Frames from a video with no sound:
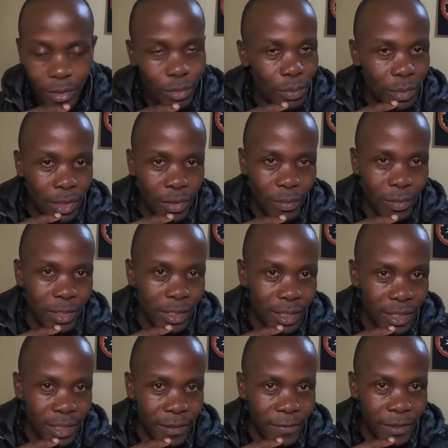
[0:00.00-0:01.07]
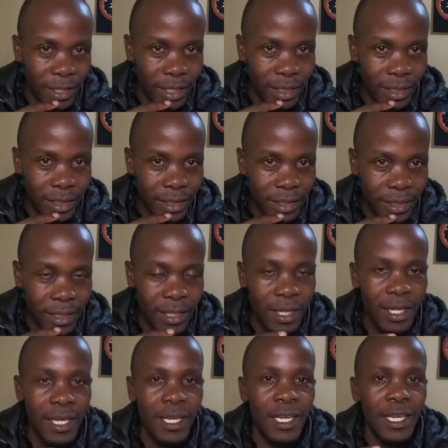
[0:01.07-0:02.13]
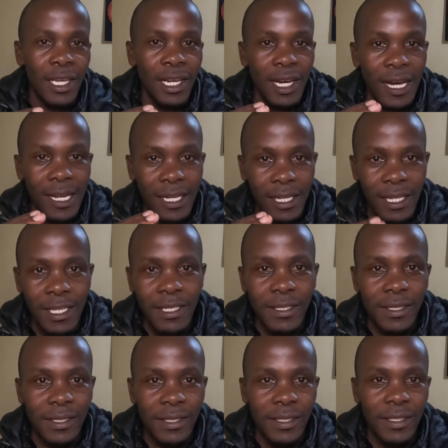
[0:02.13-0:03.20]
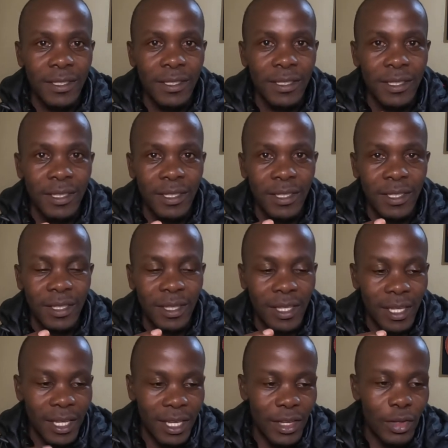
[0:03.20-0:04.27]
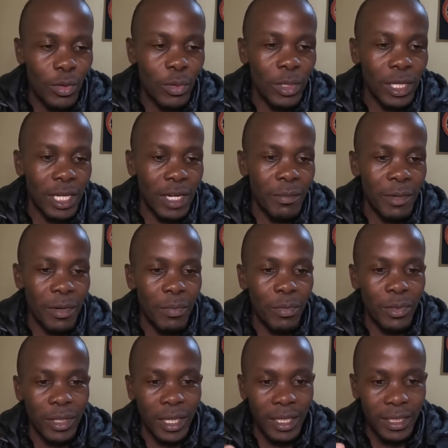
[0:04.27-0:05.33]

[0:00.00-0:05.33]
It will be completely difficult. Unless the AU will come up with